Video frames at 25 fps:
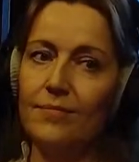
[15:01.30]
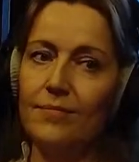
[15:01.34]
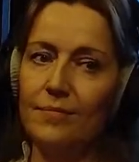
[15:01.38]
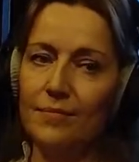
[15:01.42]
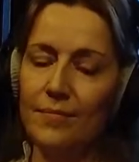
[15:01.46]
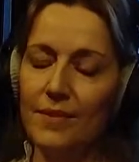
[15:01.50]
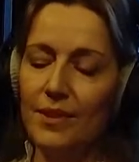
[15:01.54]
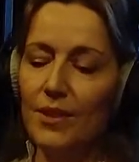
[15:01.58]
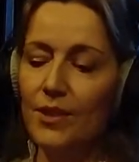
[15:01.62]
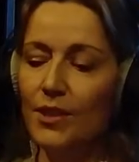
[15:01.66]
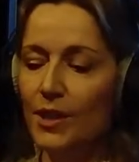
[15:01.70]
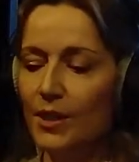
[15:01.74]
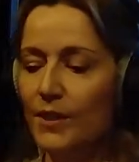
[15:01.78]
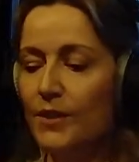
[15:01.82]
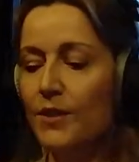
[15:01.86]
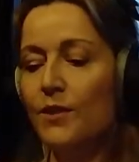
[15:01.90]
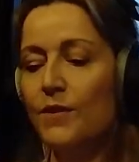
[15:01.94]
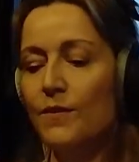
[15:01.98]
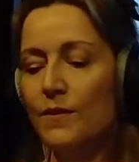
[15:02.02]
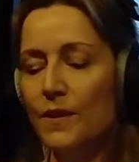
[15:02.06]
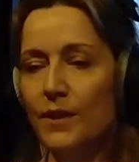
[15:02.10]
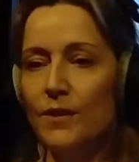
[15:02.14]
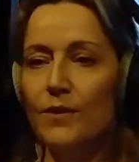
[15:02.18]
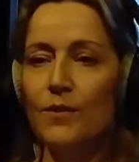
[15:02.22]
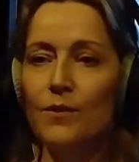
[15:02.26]

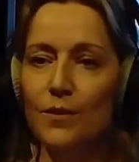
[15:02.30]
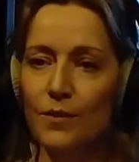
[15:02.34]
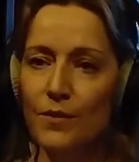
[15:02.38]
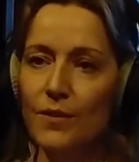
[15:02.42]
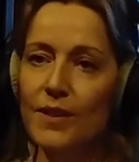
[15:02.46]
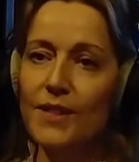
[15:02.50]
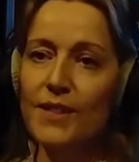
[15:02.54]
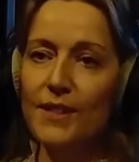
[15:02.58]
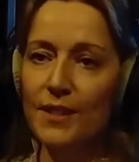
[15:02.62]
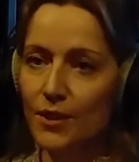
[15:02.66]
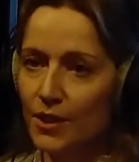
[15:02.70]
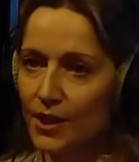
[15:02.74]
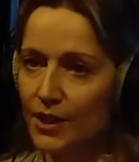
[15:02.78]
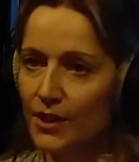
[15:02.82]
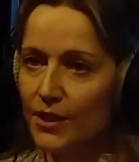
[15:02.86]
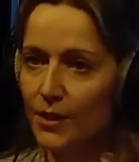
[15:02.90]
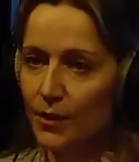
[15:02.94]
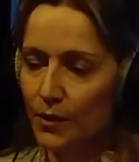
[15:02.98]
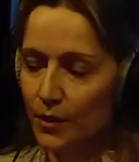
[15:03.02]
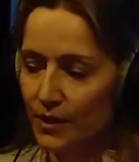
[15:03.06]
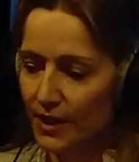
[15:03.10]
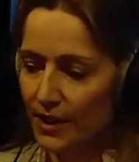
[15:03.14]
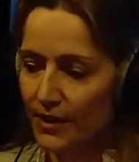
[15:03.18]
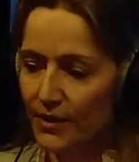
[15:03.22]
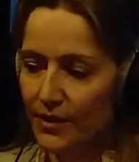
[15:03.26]
have done all the research. You need to
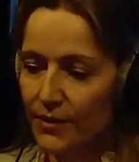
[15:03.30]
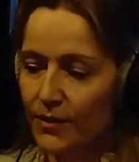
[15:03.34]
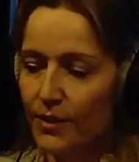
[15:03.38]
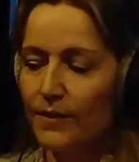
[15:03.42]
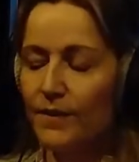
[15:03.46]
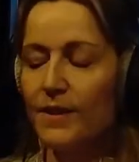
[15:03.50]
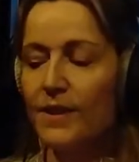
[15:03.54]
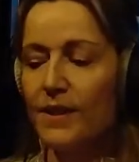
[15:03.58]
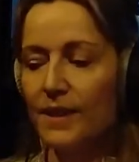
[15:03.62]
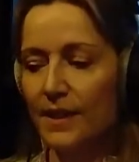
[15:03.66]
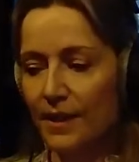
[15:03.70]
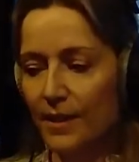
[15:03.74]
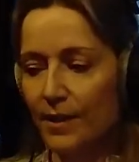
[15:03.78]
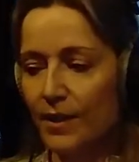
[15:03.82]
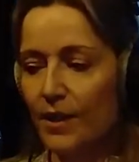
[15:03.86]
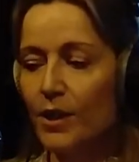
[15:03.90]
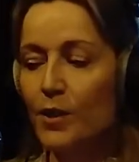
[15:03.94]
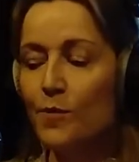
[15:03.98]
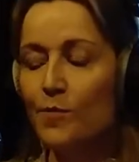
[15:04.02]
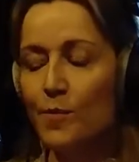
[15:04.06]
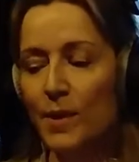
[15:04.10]
look into everything.